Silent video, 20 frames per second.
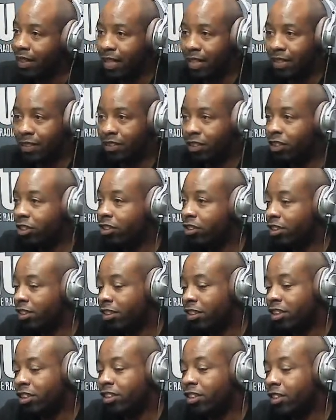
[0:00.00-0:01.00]
And she
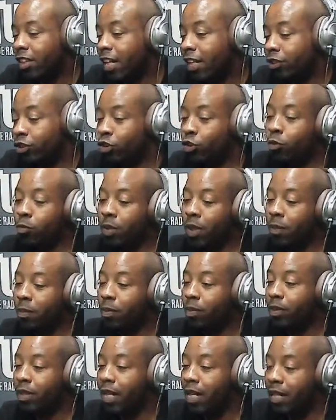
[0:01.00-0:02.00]
still has two
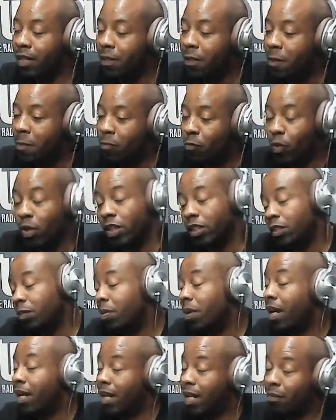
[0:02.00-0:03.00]
people that, well, she
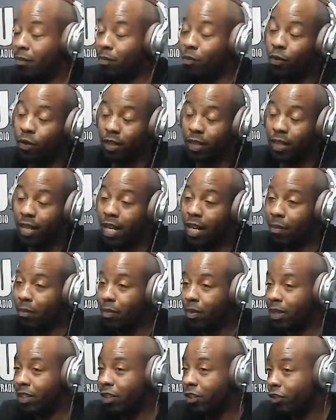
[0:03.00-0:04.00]
probably have more than that,
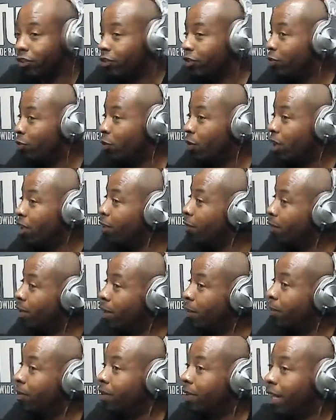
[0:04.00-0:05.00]
but there's two other
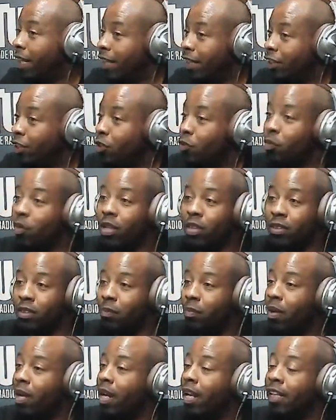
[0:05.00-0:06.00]
people that she wants
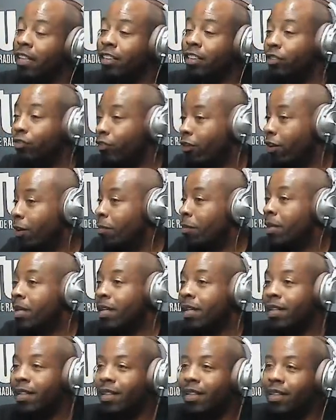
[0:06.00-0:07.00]
apologies from.
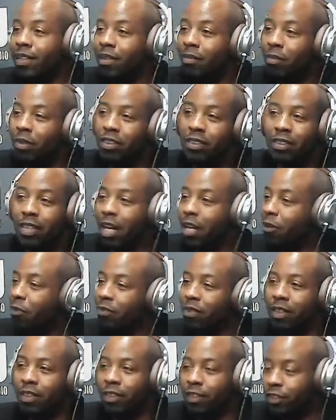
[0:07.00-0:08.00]
But I
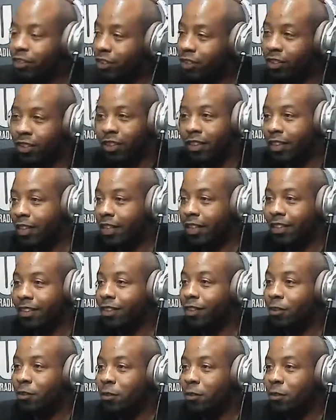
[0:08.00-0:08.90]
don't think that she's gonna get it though.